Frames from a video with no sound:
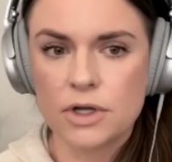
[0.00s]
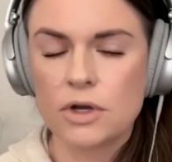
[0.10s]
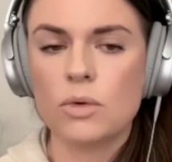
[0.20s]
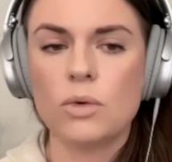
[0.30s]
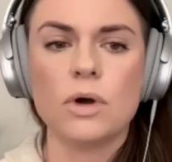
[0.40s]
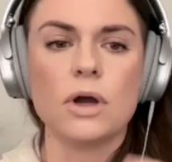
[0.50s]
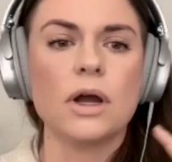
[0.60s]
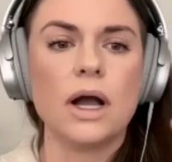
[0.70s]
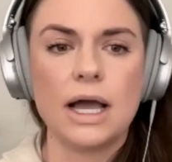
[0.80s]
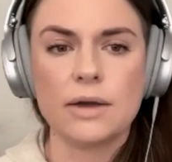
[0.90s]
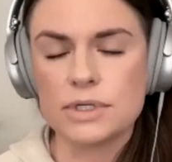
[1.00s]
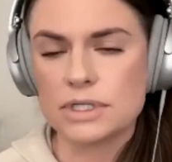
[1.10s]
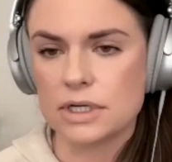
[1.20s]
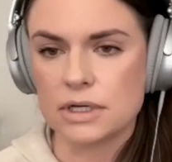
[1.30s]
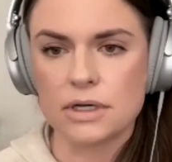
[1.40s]
Or I was
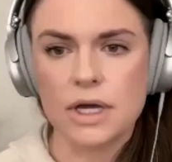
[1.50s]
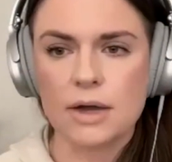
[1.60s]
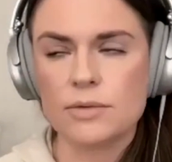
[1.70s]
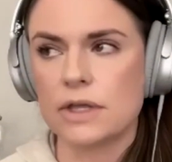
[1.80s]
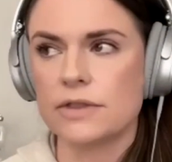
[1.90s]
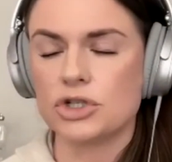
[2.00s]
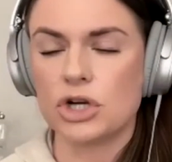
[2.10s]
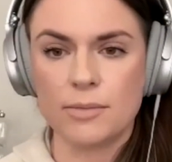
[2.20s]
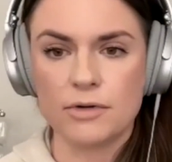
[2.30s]
on the trauma